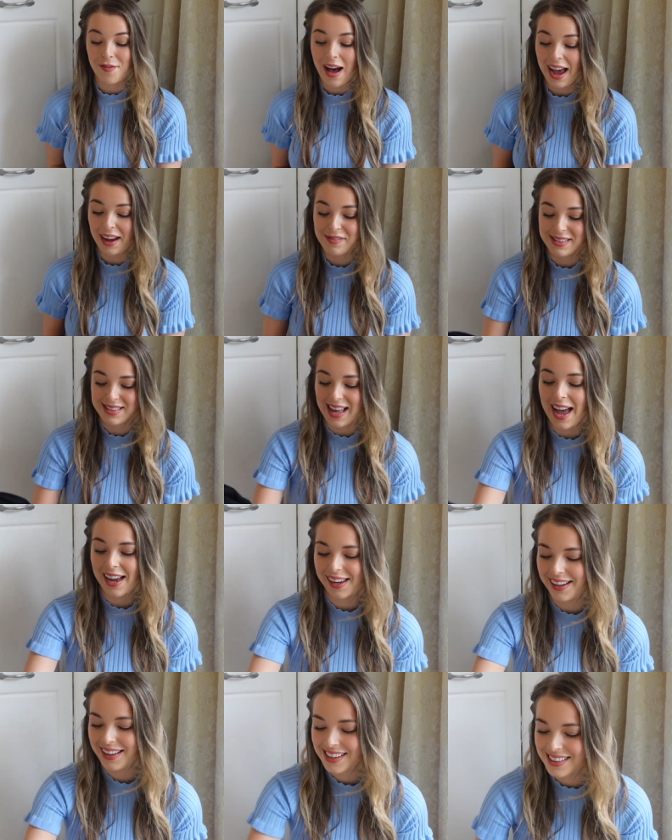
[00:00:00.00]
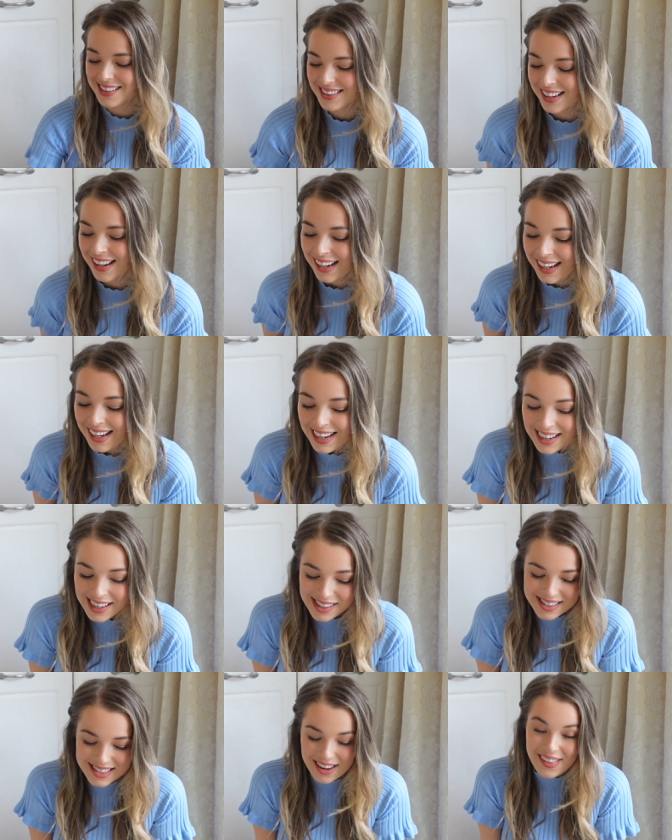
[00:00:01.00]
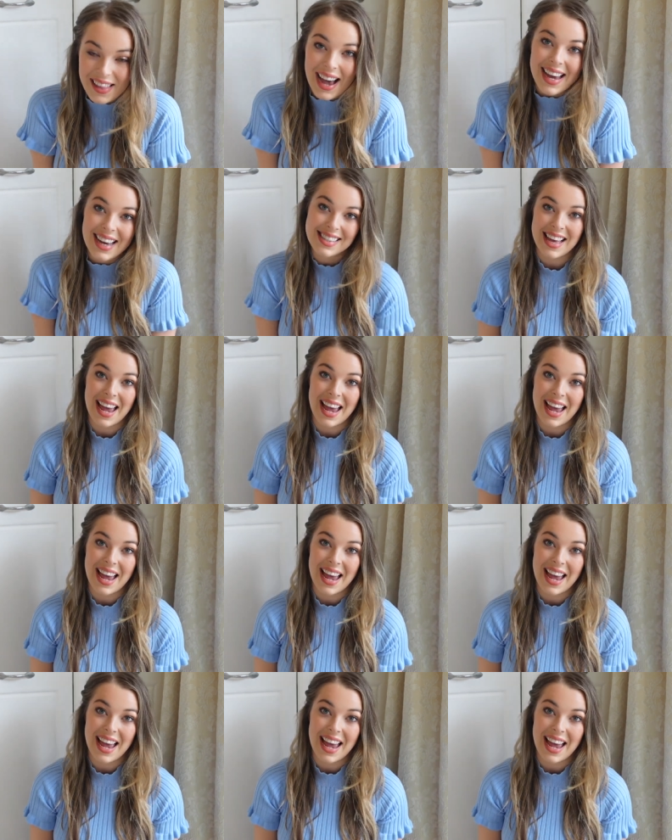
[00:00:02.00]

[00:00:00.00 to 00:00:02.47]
five seconds. So that is